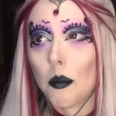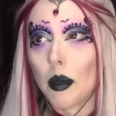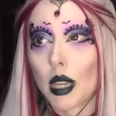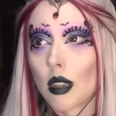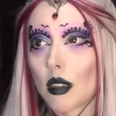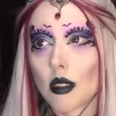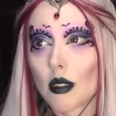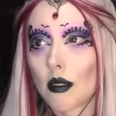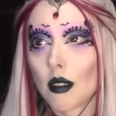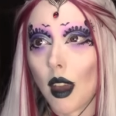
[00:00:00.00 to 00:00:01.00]
because,
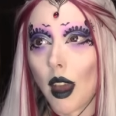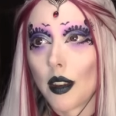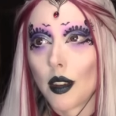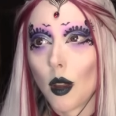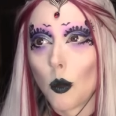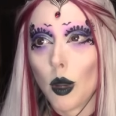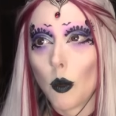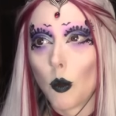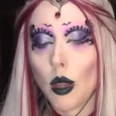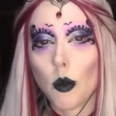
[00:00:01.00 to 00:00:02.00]
I don't know,
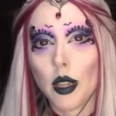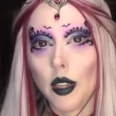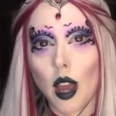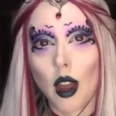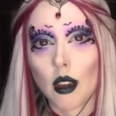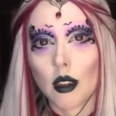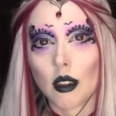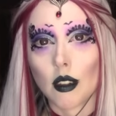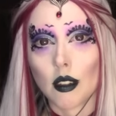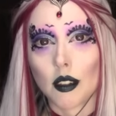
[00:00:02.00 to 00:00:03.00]
we were
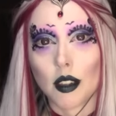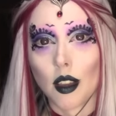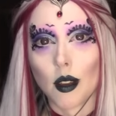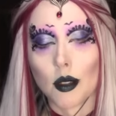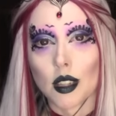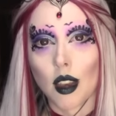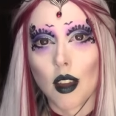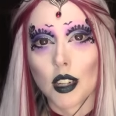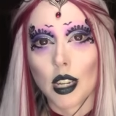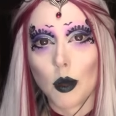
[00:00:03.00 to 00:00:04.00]
young girls
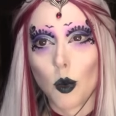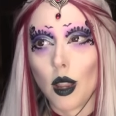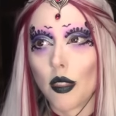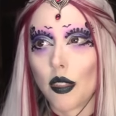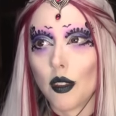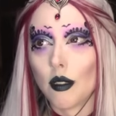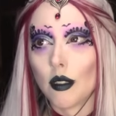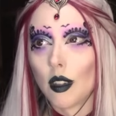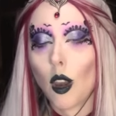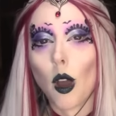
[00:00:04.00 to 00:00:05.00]
largely with
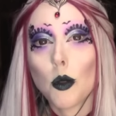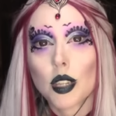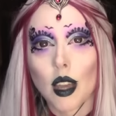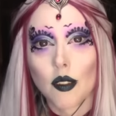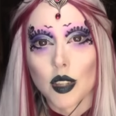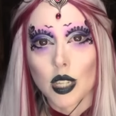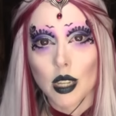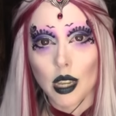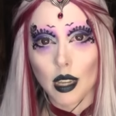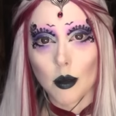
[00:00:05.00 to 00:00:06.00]
low
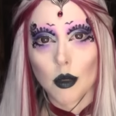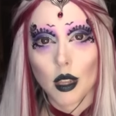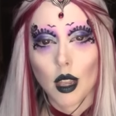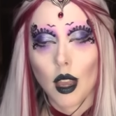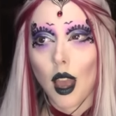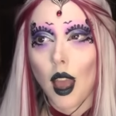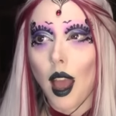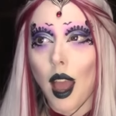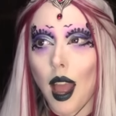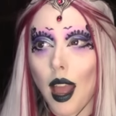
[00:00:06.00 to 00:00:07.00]
self-esteem,
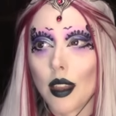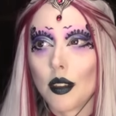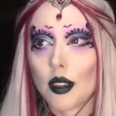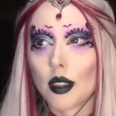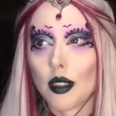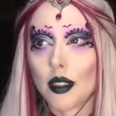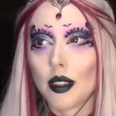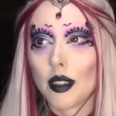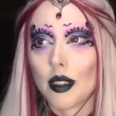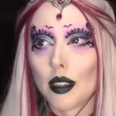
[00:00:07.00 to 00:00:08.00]
and
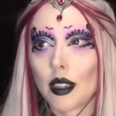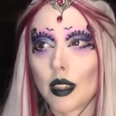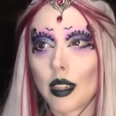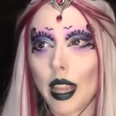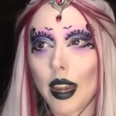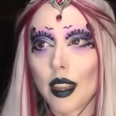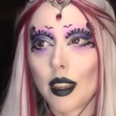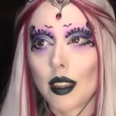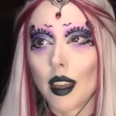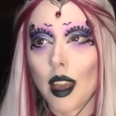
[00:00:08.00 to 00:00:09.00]
getting